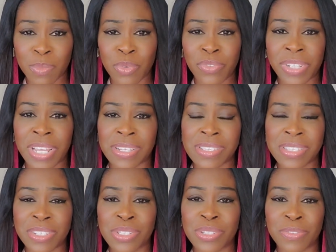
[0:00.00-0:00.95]
moving at
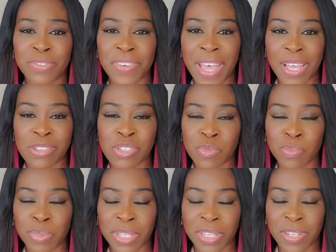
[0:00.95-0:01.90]
such a fast
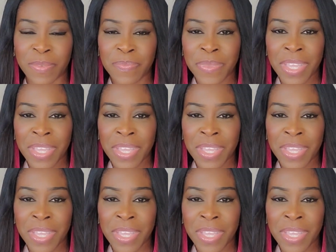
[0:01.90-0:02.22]
speed.